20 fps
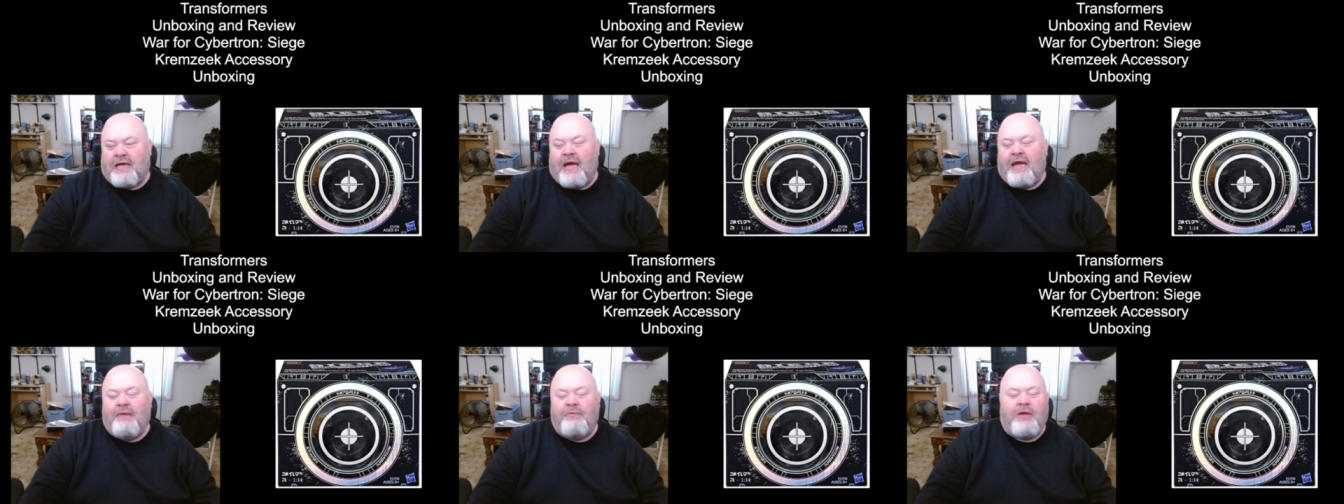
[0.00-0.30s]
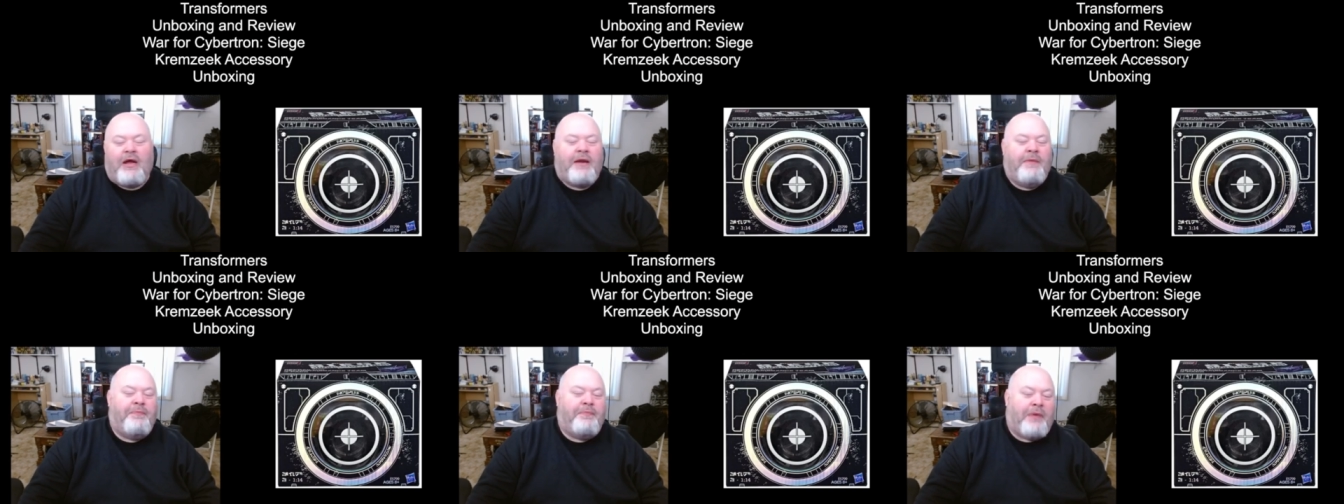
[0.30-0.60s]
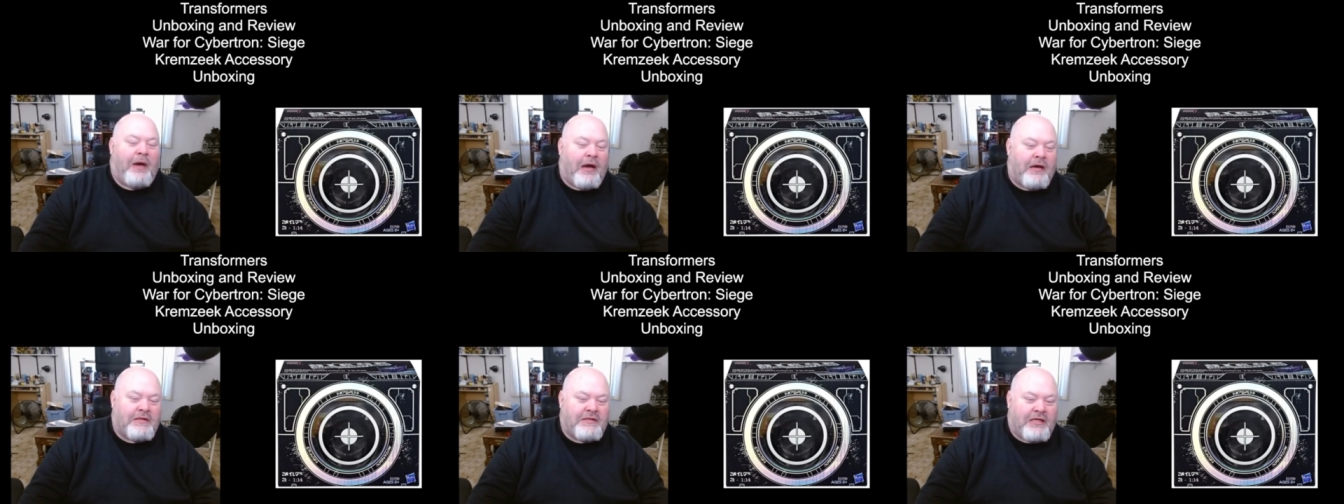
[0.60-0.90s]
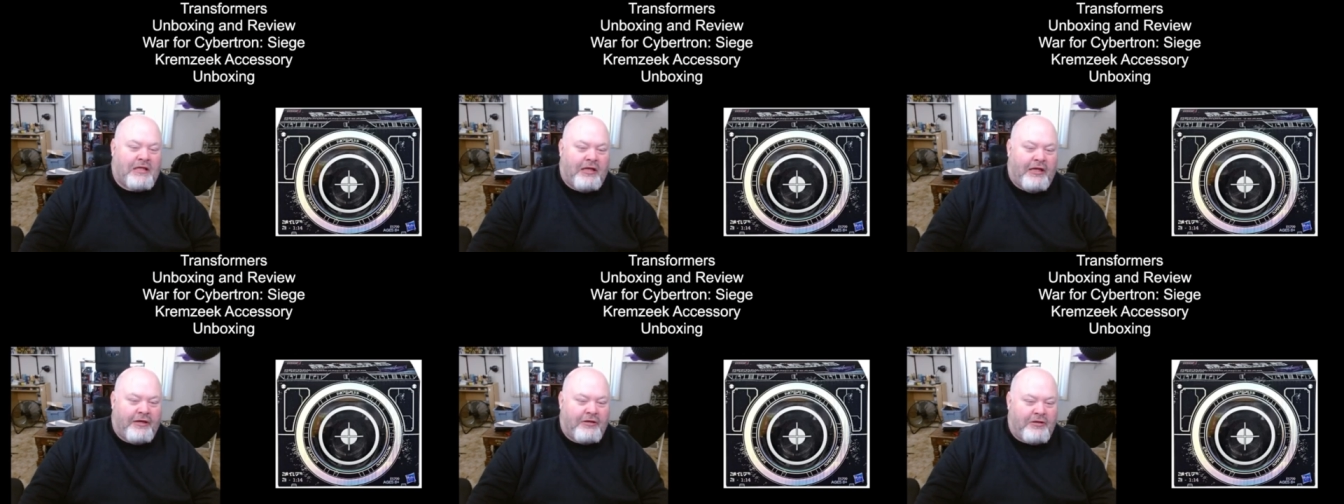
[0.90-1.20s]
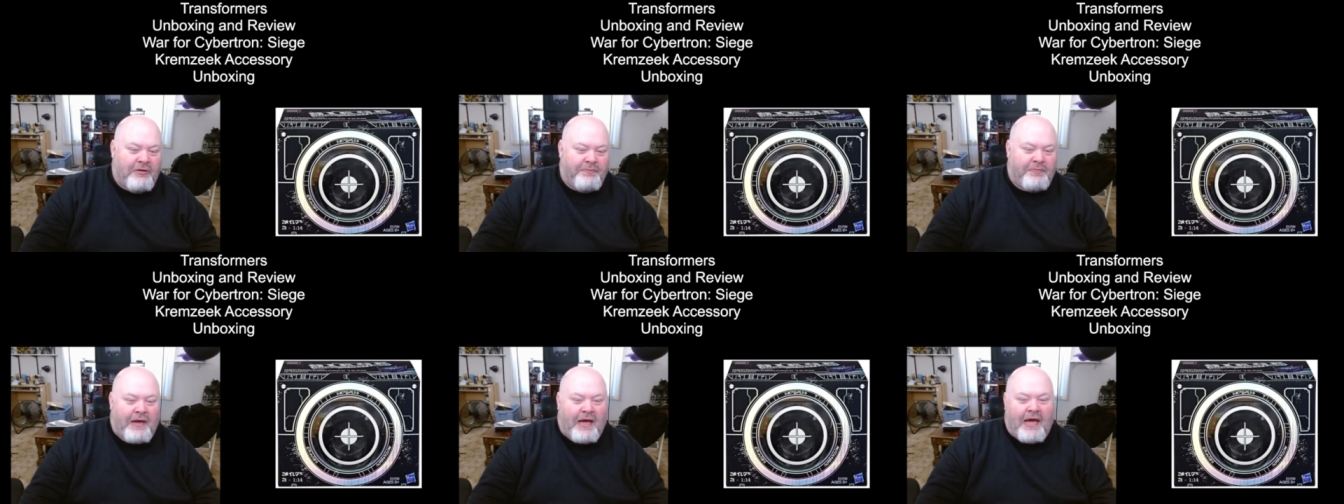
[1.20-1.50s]
I am not a box
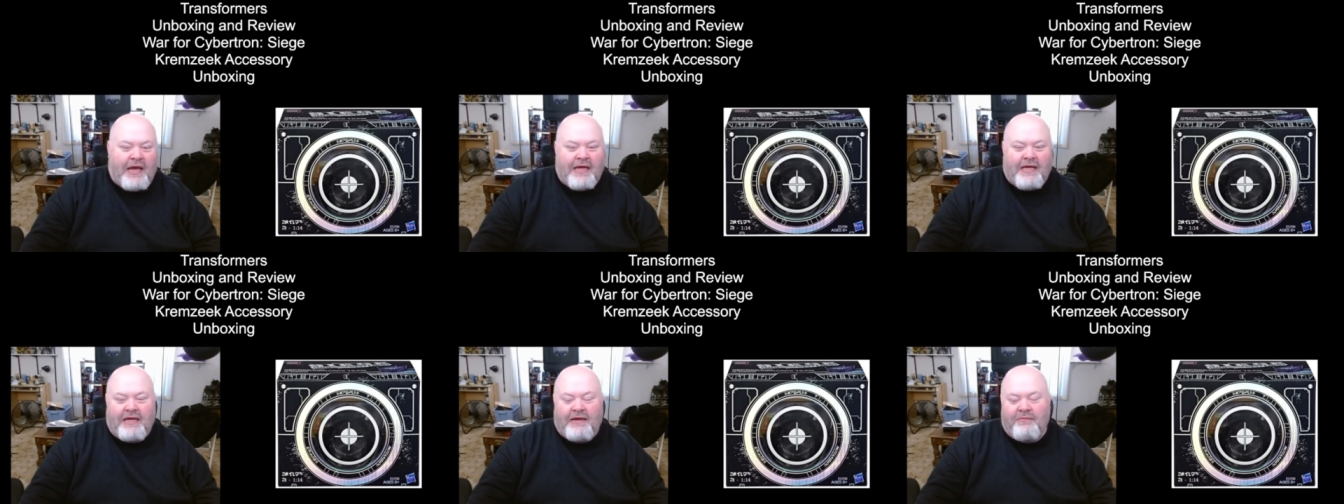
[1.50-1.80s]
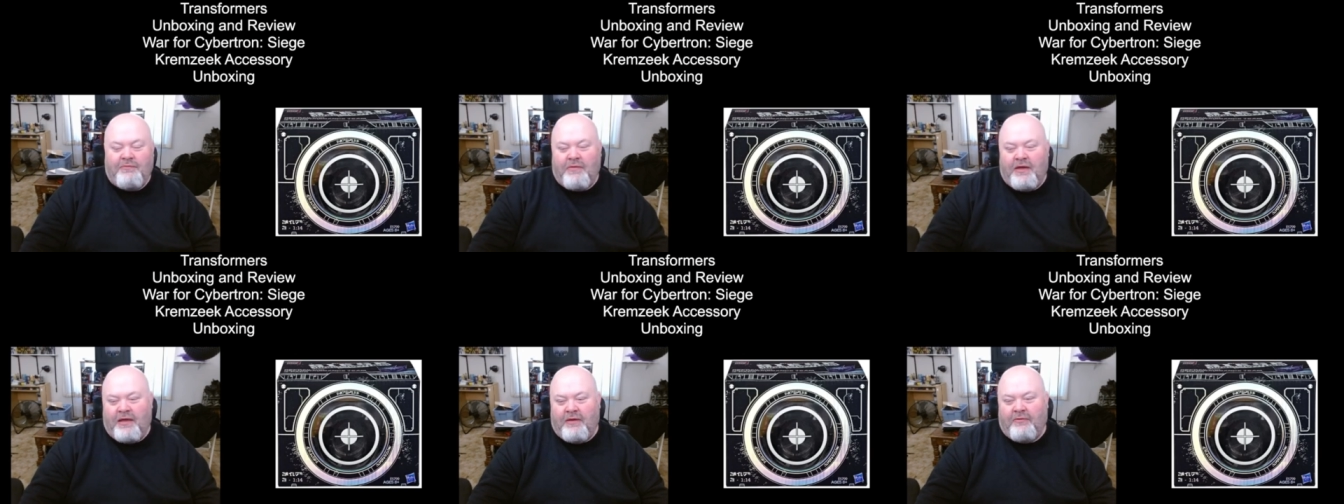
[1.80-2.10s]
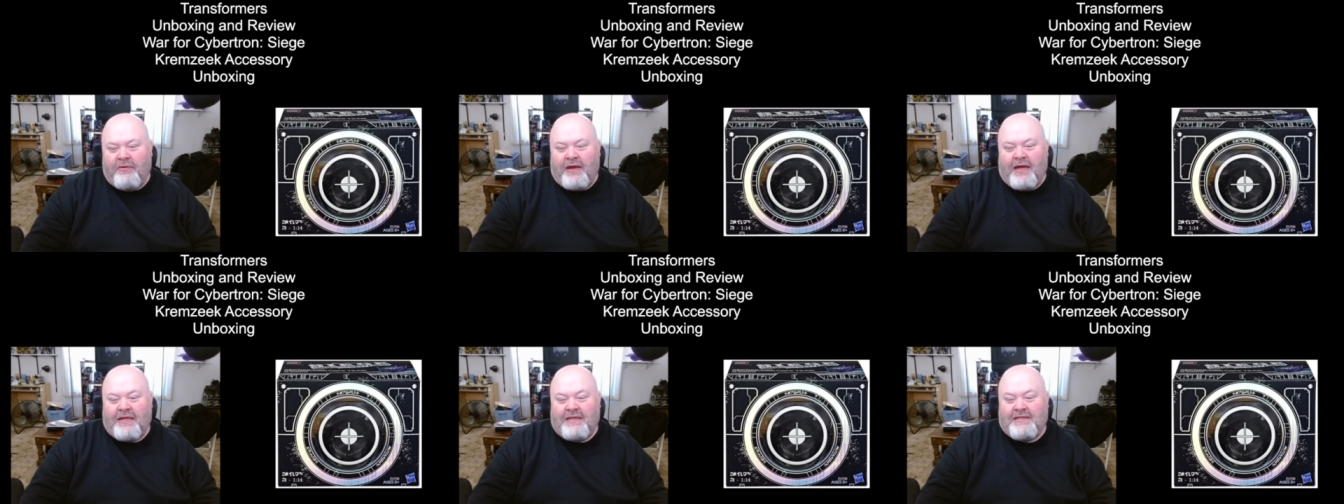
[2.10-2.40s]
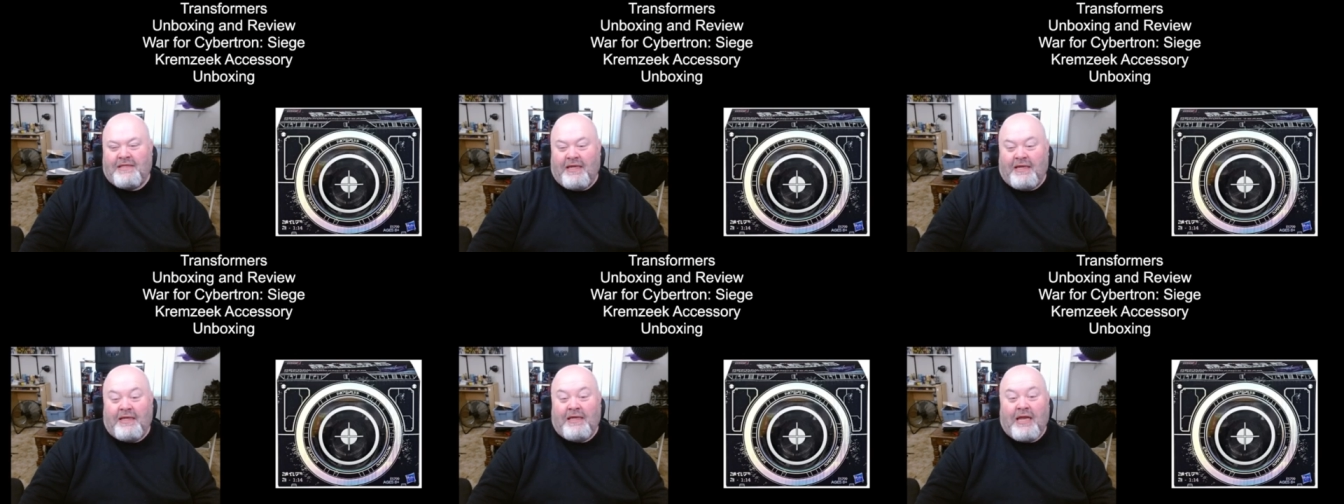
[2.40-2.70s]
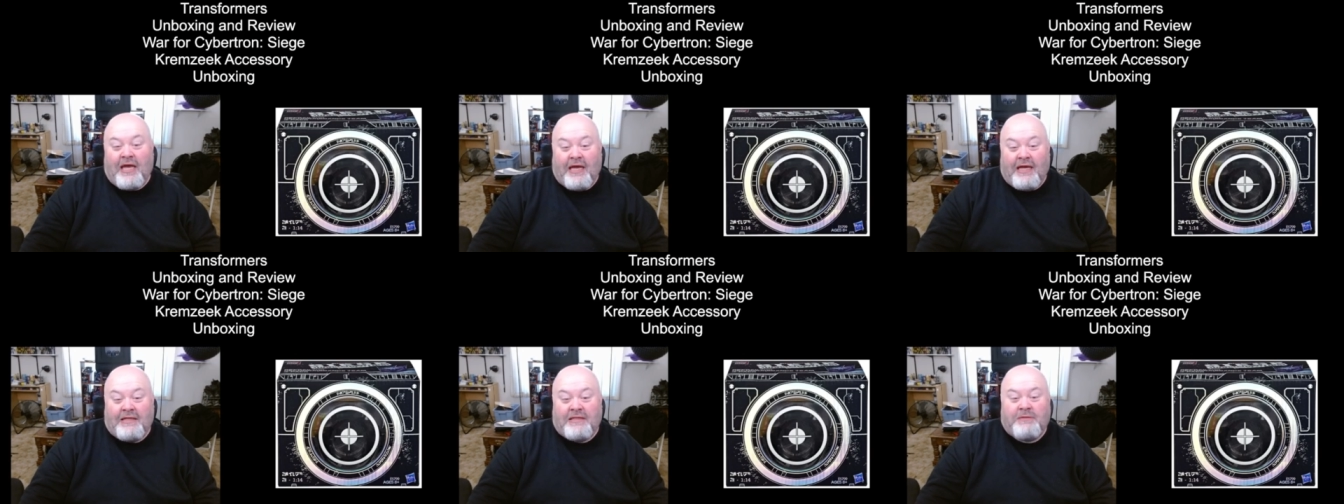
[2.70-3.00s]
collector, but I can admit when I see a
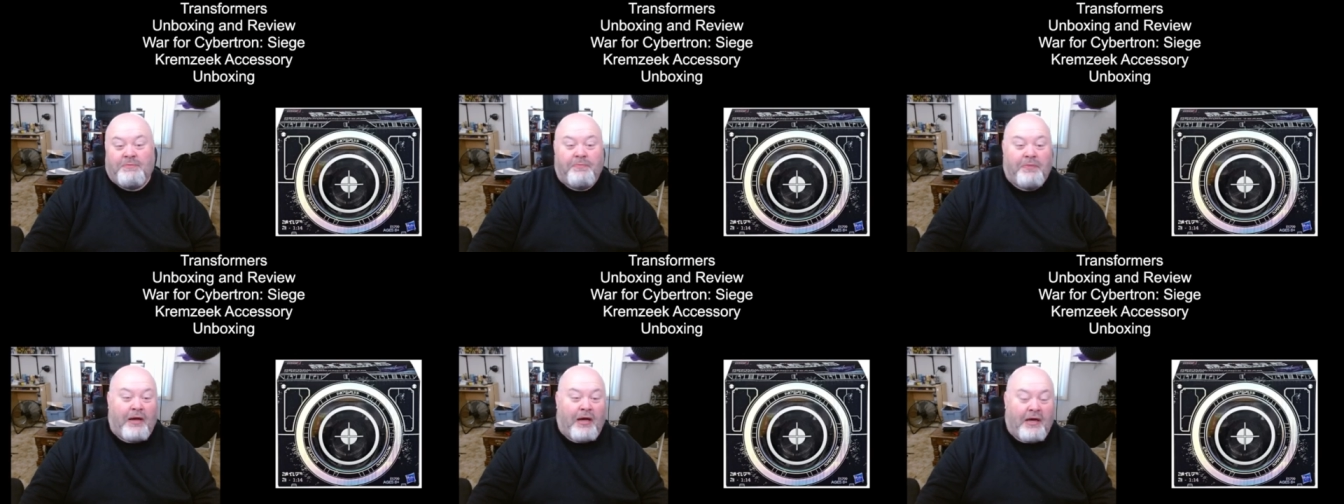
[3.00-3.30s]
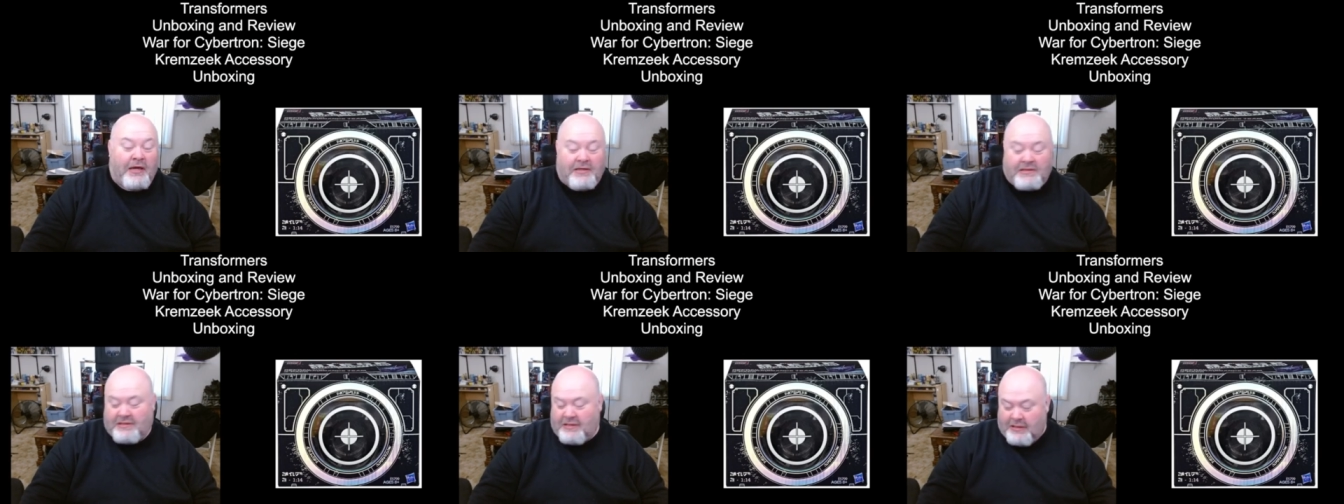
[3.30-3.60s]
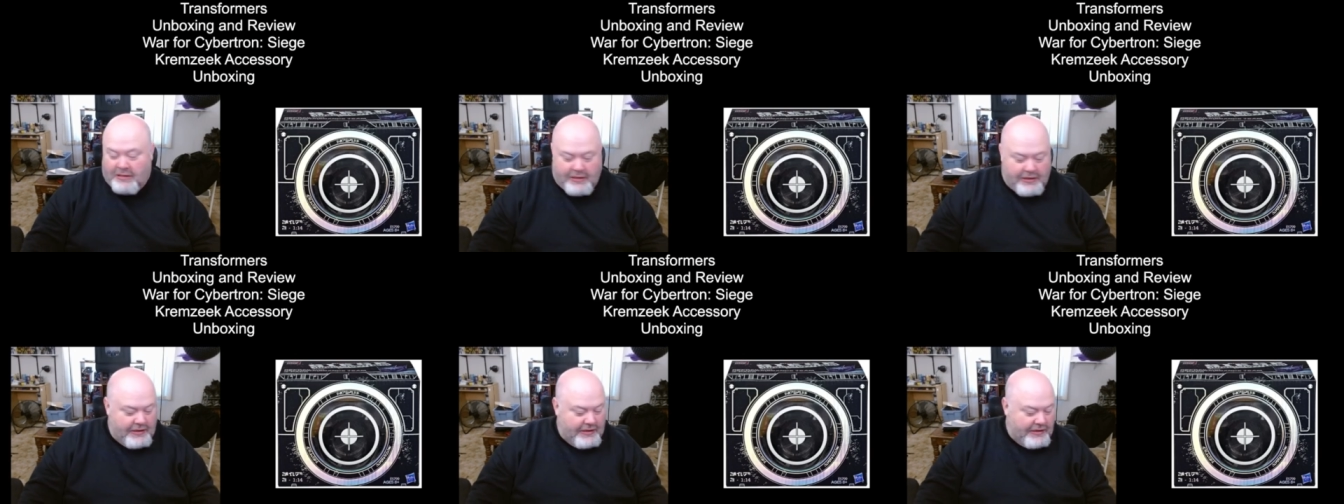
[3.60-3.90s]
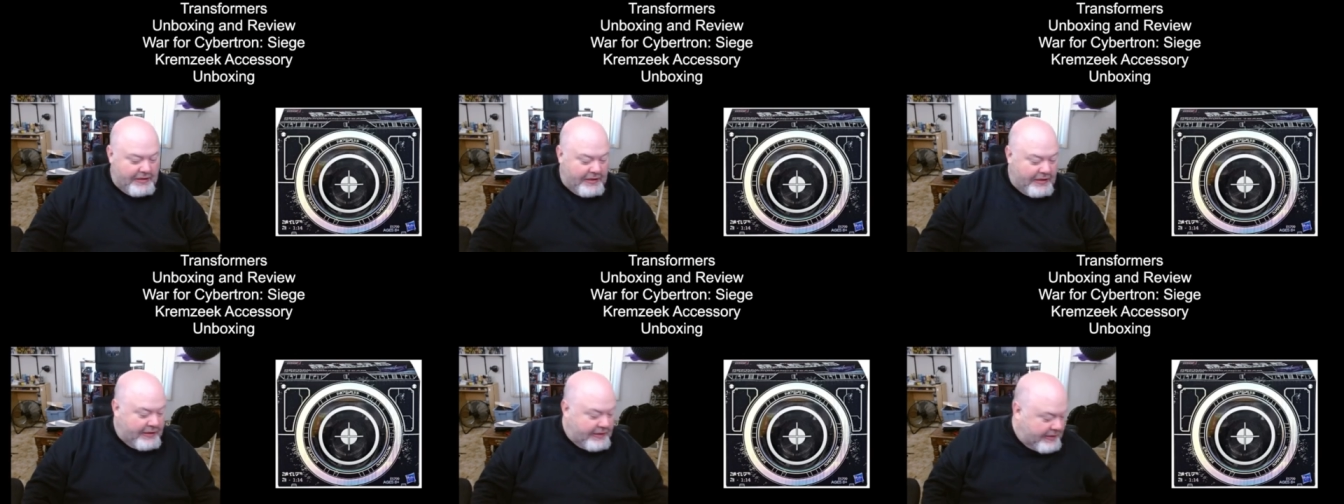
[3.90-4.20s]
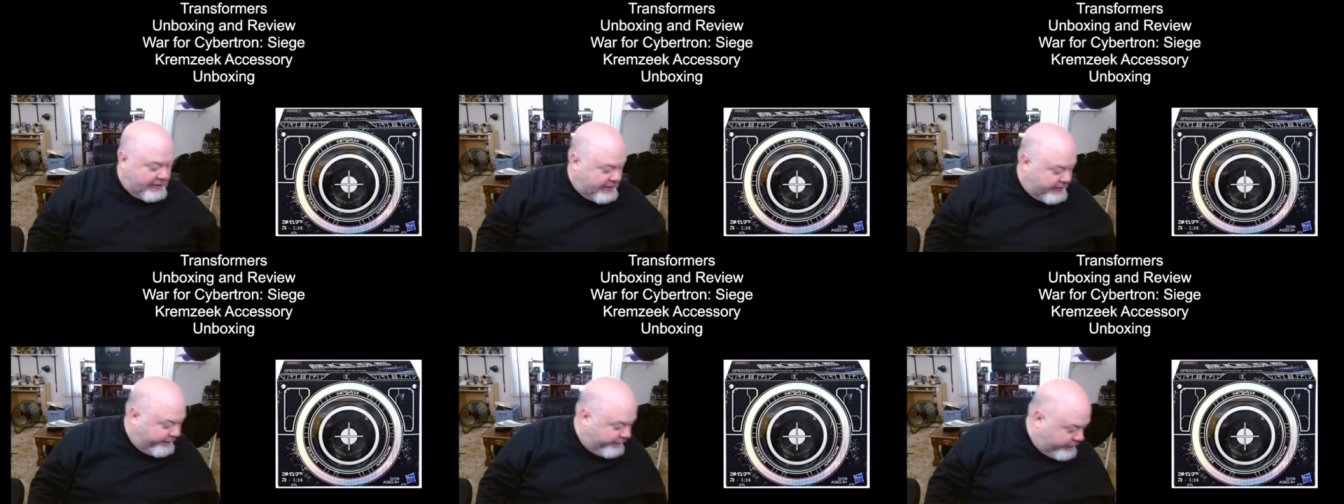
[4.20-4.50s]
nice box. Uh,
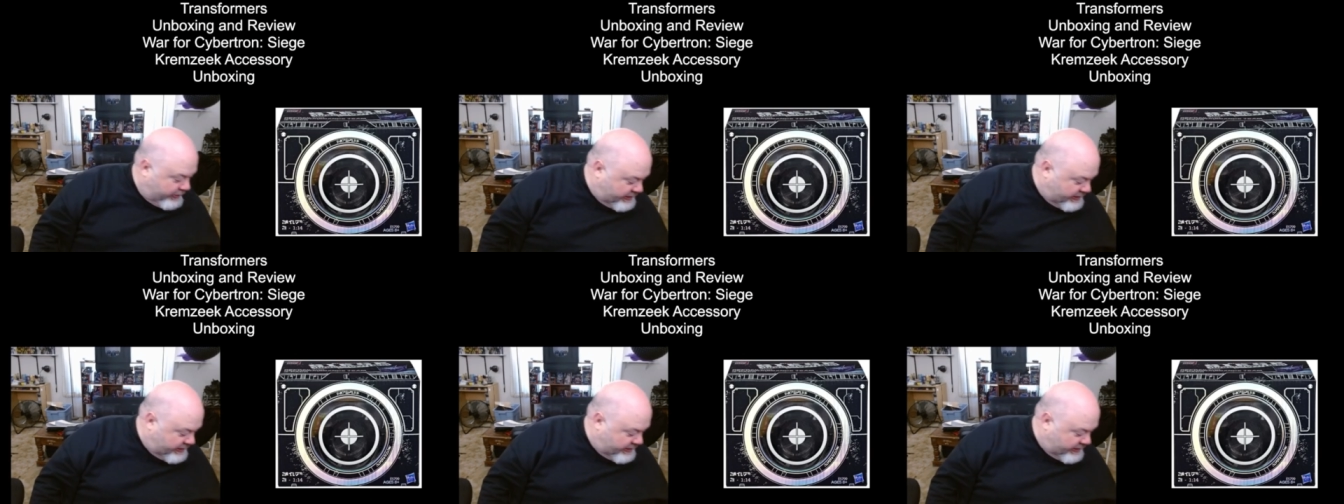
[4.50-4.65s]
for